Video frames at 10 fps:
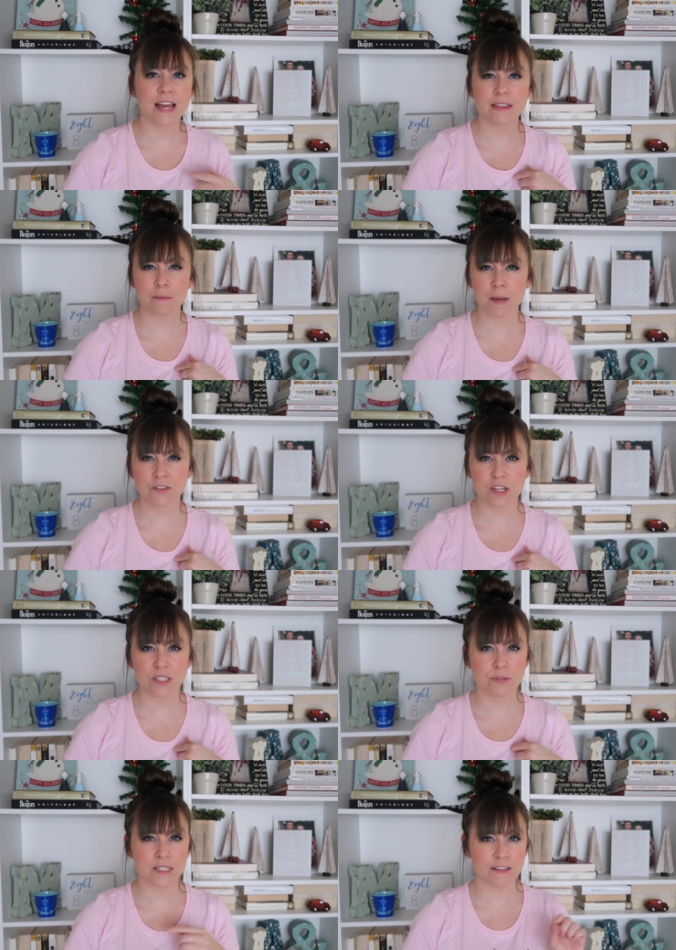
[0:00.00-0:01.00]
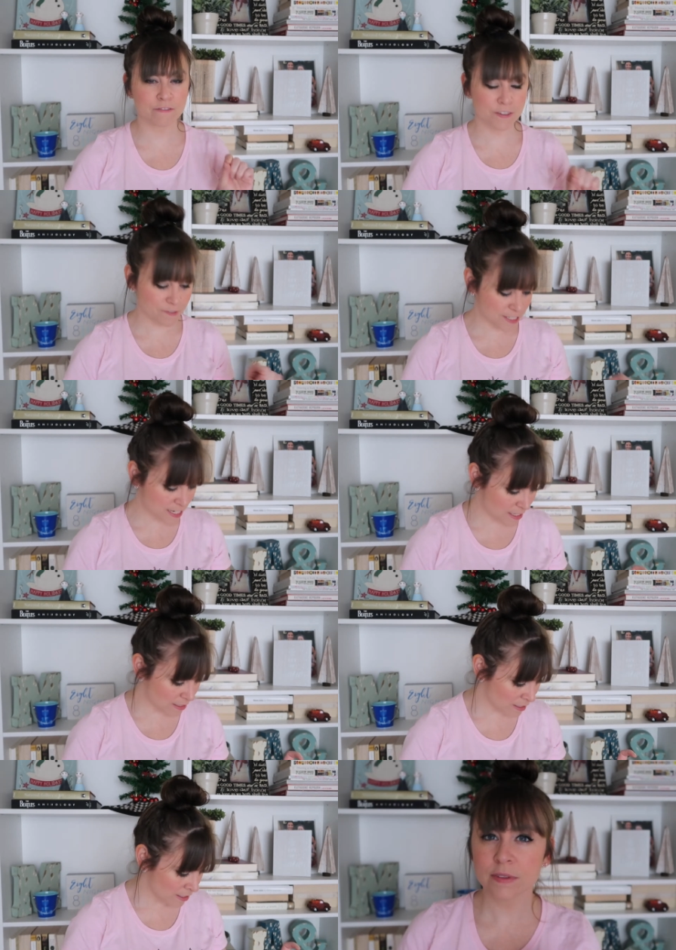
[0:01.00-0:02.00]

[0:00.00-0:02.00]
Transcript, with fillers: I think my dress was like 15.